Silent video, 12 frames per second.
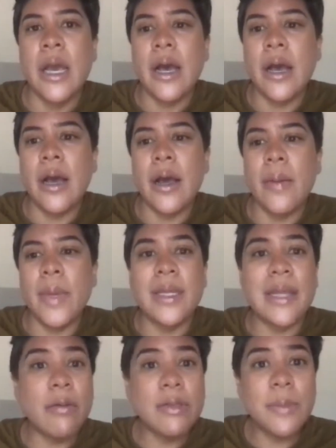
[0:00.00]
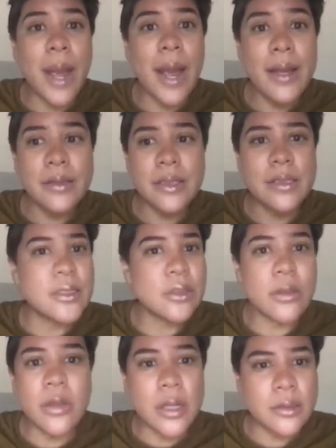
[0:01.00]
And that was passed. It's still
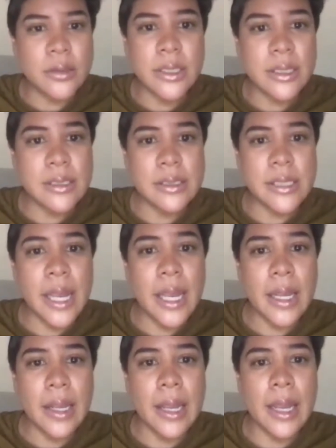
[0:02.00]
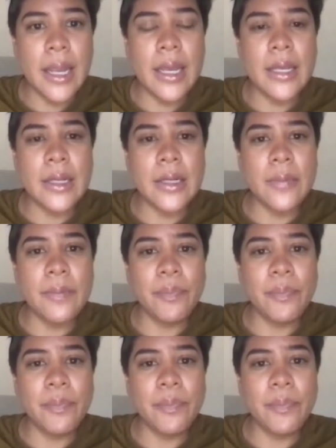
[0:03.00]
a law to this day. And